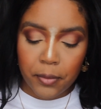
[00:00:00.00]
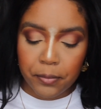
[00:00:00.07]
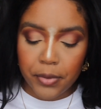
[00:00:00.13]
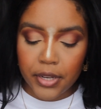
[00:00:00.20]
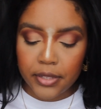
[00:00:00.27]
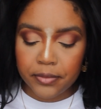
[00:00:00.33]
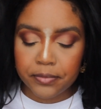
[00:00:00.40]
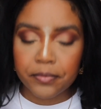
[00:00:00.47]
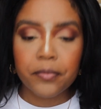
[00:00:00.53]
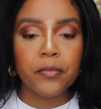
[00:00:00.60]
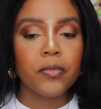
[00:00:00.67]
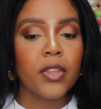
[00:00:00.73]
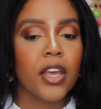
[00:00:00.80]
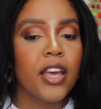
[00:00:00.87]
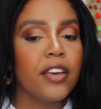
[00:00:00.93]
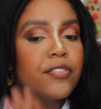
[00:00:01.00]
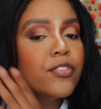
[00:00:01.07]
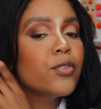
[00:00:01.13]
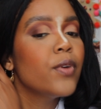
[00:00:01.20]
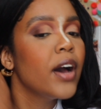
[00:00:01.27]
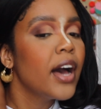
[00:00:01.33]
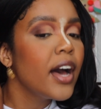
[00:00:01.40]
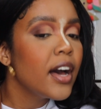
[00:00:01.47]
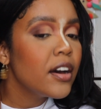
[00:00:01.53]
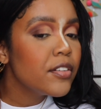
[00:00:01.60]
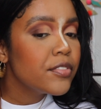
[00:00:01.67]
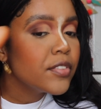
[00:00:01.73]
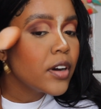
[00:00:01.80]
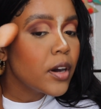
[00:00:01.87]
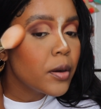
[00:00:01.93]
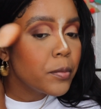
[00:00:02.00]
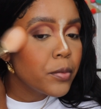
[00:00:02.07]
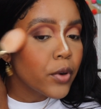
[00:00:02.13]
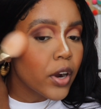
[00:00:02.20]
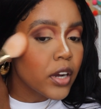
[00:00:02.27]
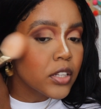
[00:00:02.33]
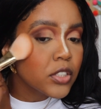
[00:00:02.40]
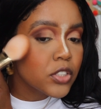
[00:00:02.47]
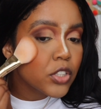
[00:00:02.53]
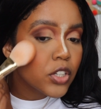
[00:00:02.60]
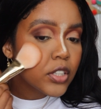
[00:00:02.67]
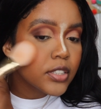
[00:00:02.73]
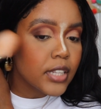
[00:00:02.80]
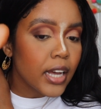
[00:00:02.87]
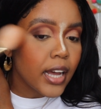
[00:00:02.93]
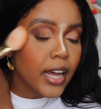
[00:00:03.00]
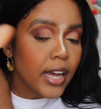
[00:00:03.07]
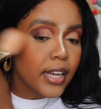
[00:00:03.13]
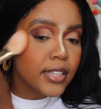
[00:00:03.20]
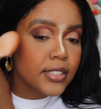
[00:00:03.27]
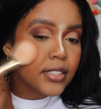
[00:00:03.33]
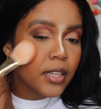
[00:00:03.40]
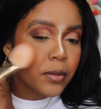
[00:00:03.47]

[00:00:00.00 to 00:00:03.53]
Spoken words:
but if you have a bronzer that has